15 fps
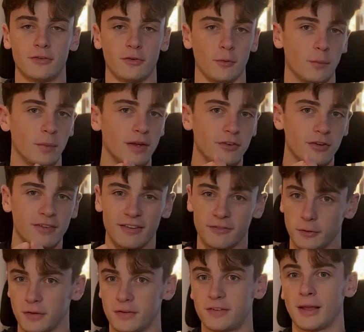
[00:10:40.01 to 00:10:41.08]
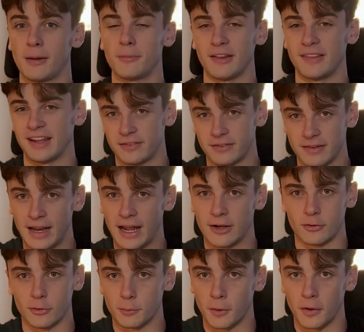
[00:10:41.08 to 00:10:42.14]
So we just have to accept that that's the
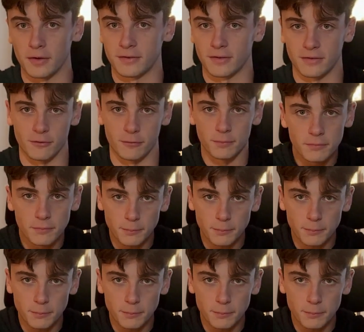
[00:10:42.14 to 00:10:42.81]
natural process of